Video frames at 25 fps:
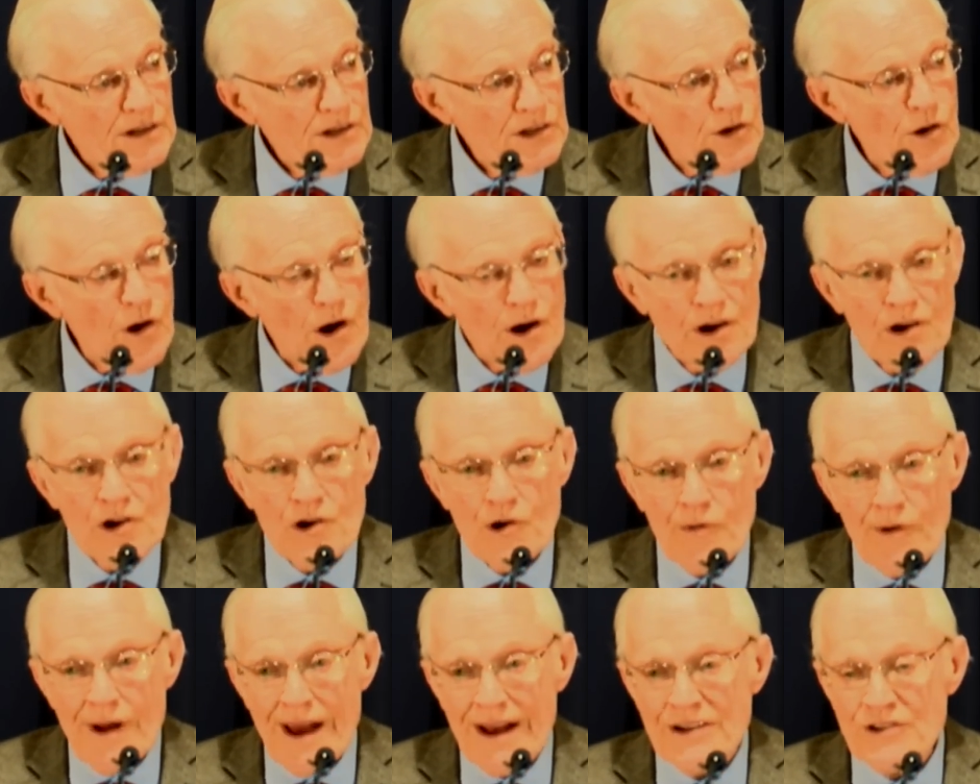You ought to
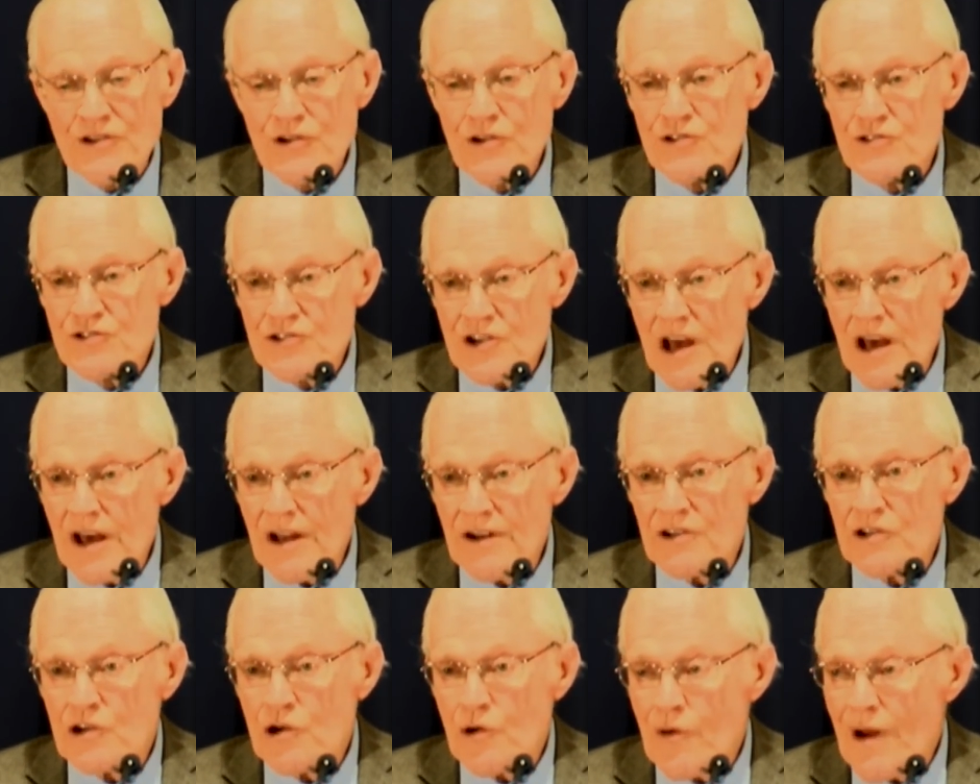correct your
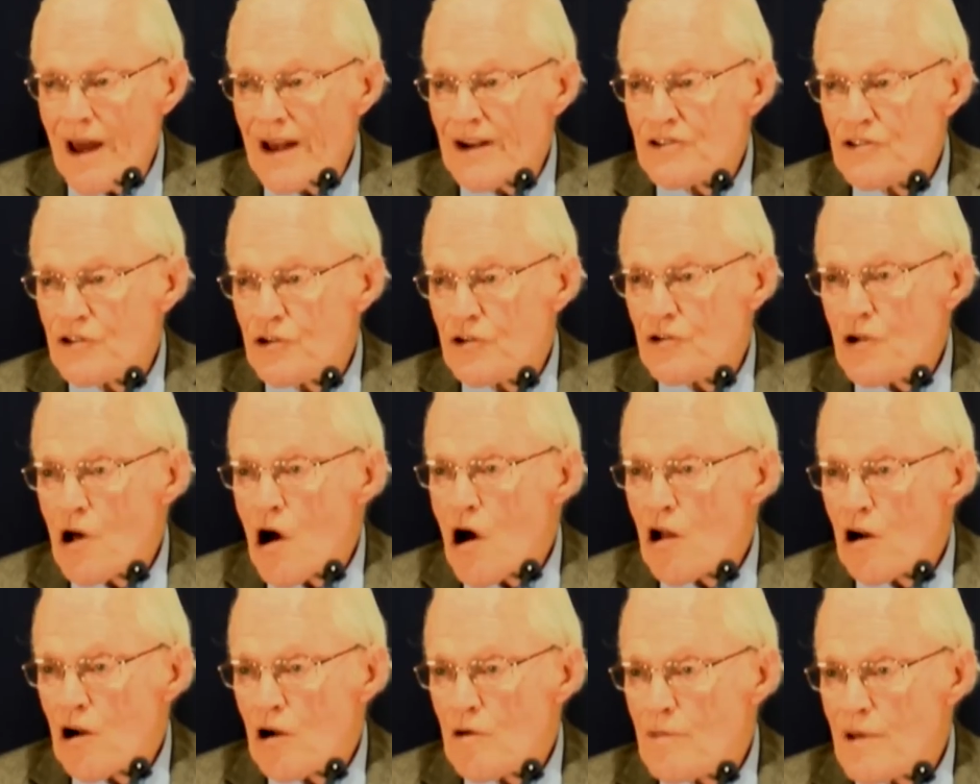son, correct your
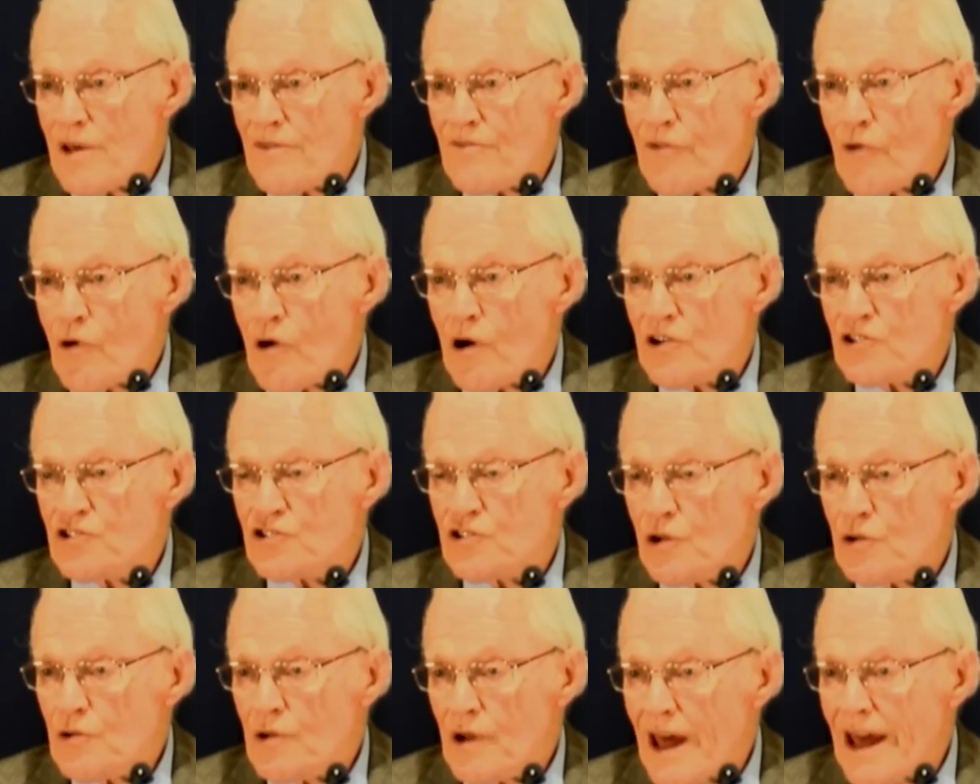daughter before it's
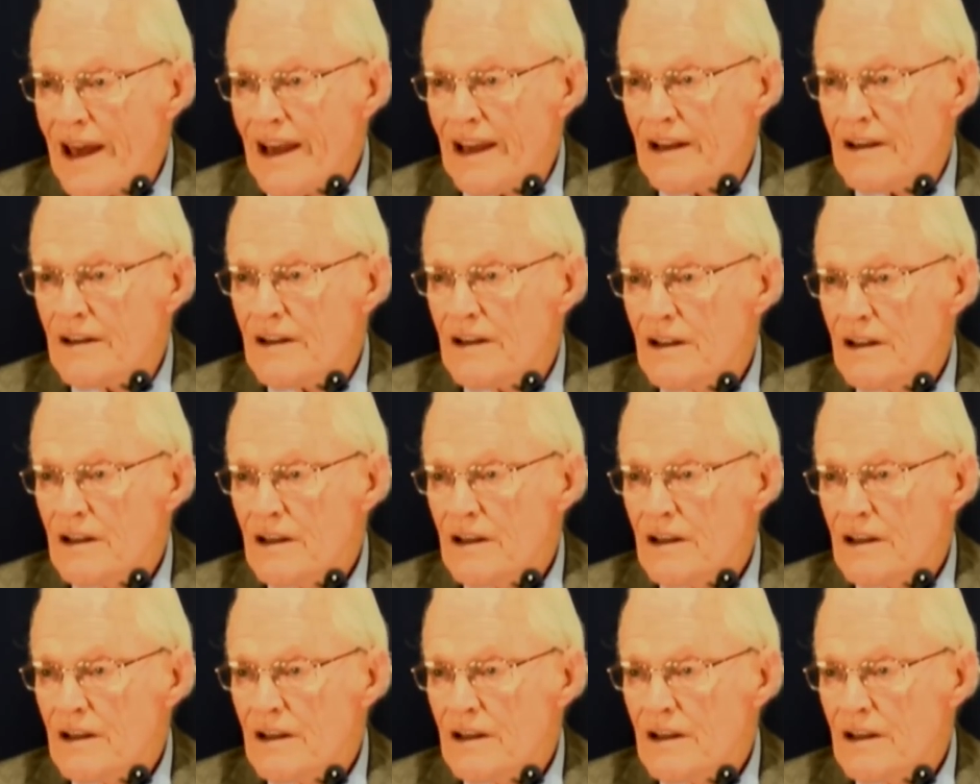too late.